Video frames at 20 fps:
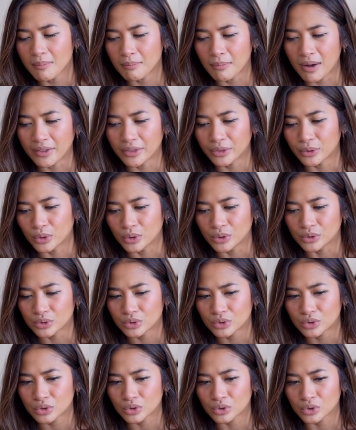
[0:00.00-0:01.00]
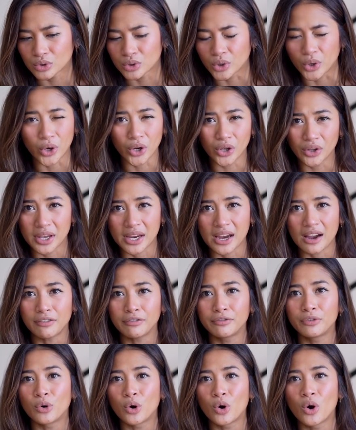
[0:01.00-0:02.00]
a month or two earlier
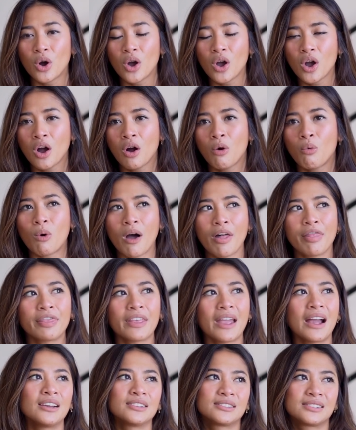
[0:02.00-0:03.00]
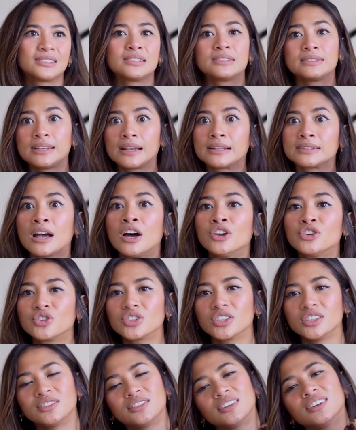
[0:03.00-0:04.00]
for one thousand six
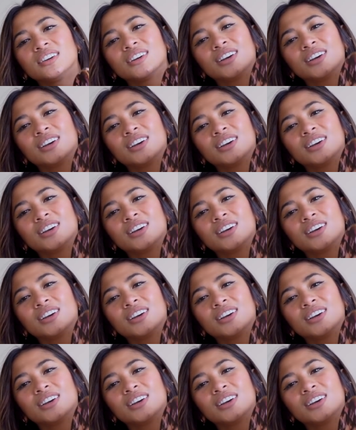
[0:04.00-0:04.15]
hundred.